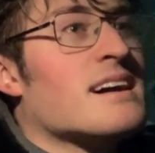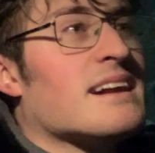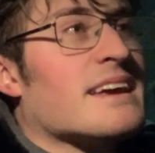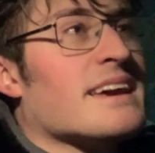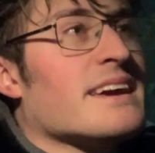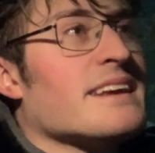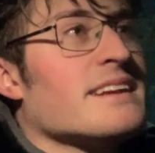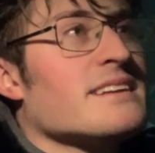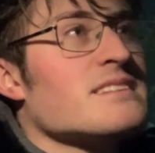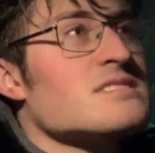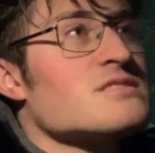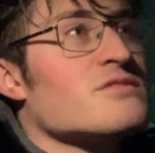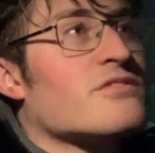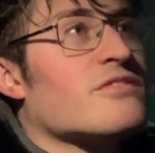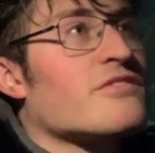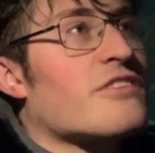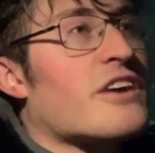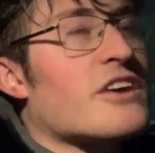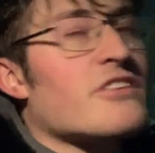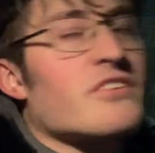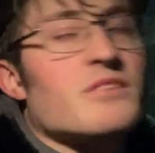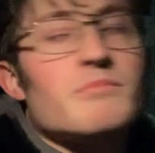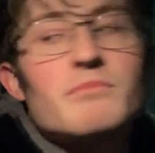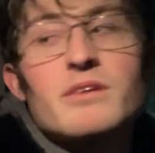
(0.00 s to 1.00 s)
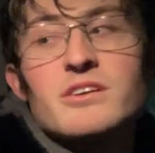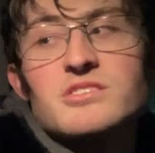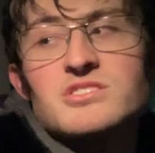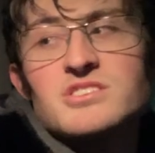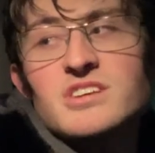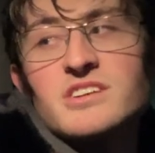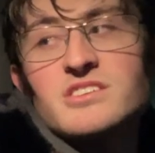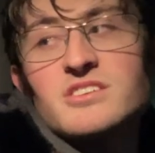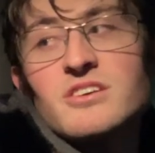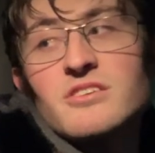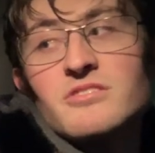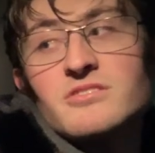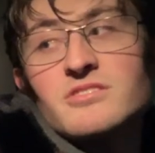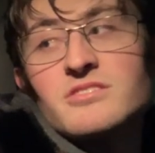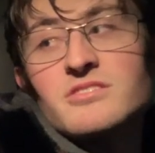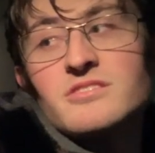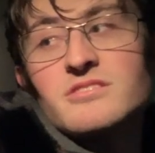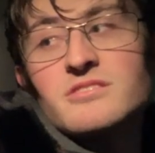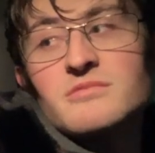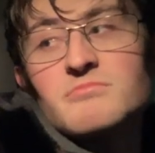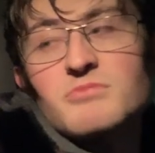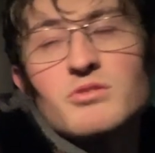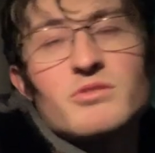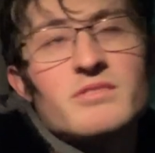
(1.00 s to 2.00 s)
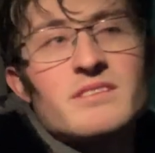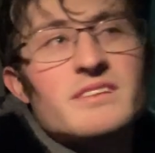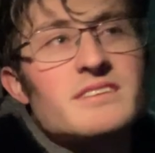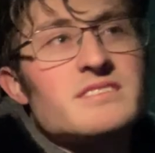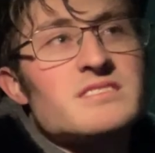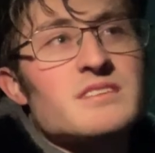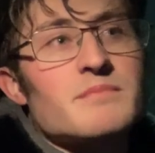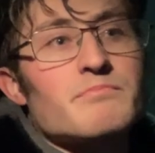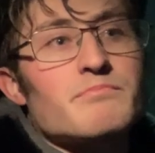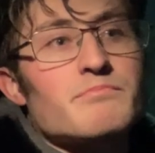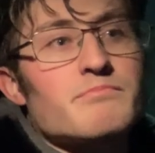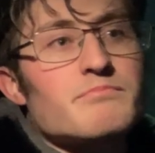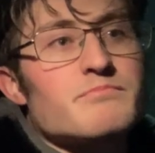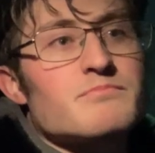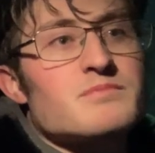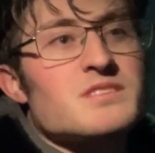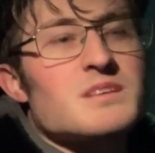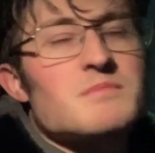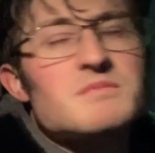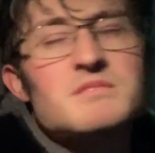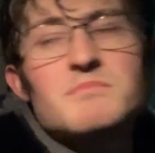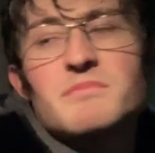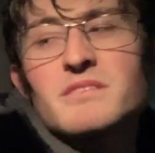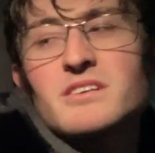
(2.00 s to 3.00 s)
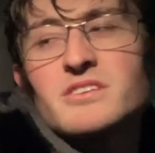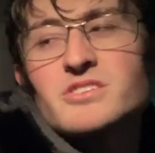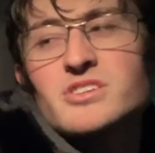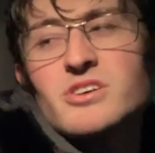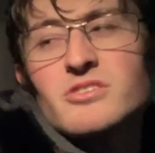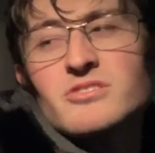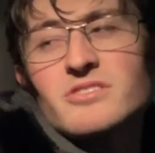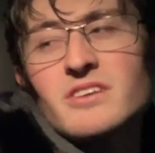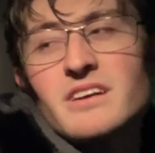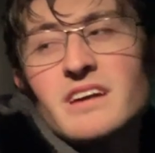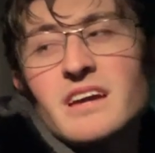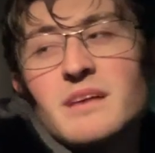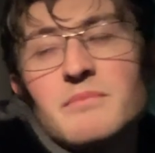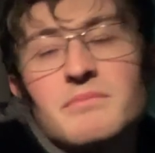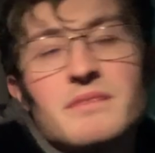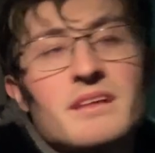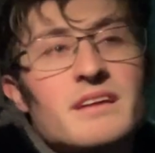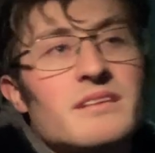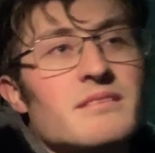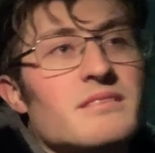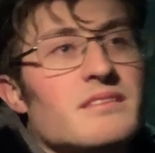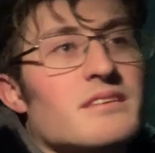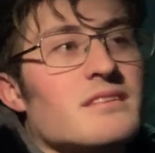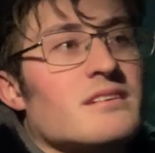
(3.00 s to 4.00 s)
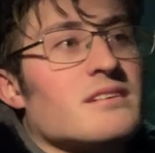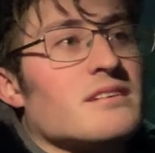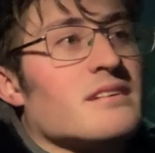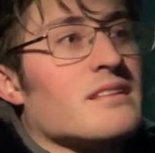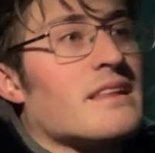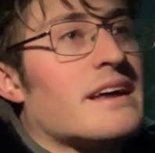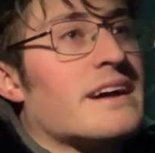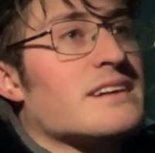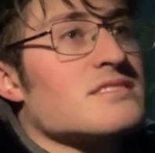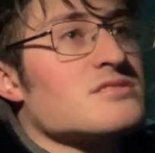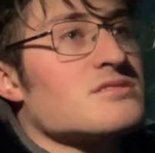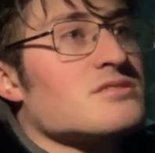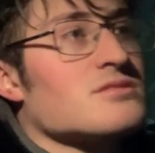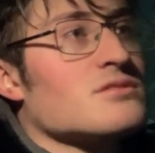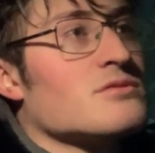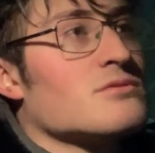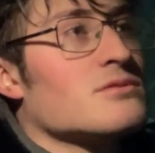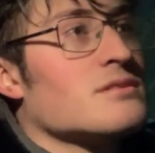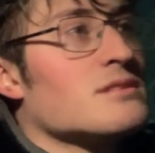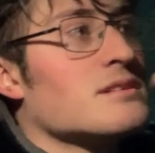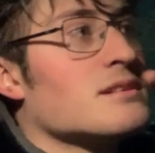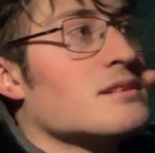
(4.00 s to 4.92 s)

it is very much a darker, or at least it seems to be a darker game than the last two.